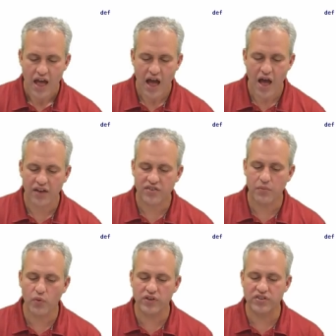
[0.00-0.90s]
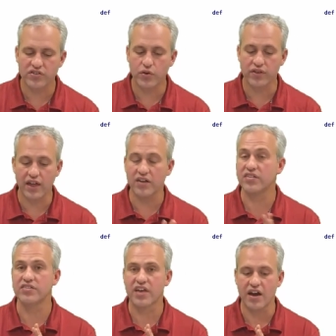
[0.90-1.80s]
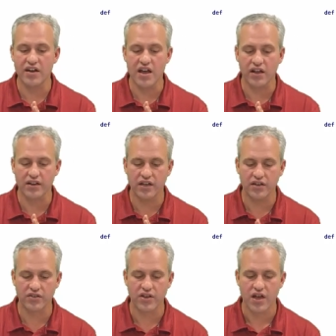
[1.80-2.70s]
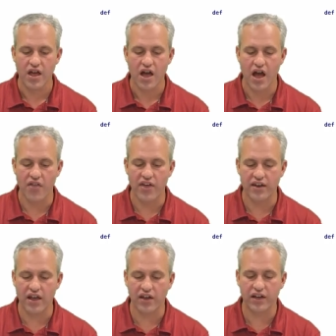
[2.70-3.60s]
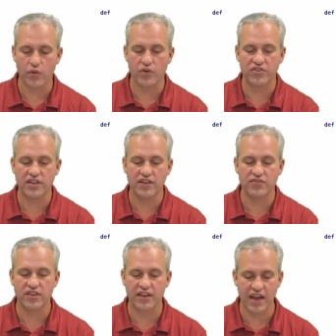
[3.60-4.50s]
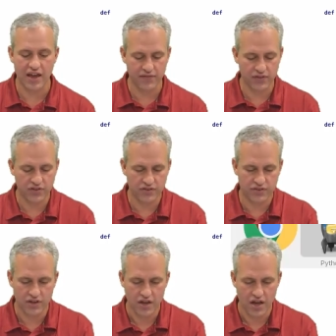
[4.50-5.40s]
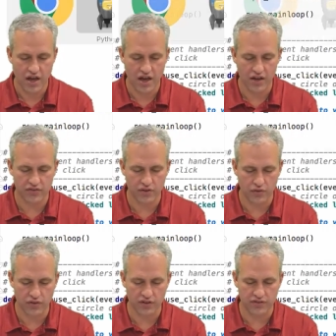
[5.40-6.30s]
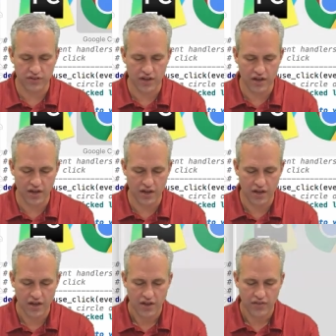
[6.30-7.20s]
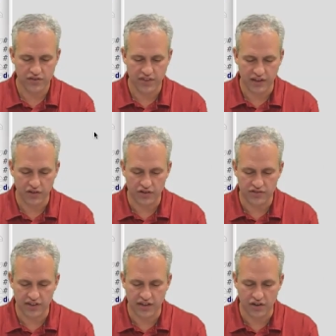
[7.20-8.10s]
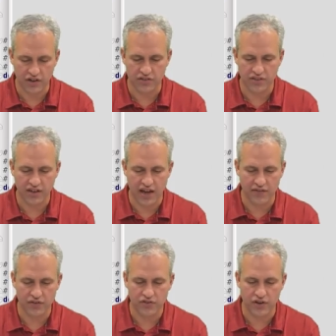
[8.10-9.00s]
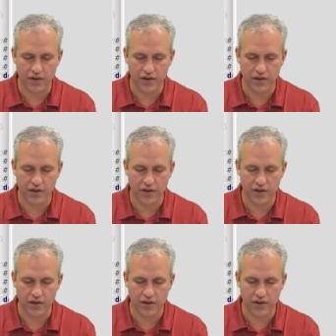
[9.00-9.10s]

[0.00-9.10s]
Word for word: Uh, and some of the ways he's doing that is he's got a delegate. Uh, that delegate receives the canvas. Uh, so this, uh, this thing you can see here is the canvas,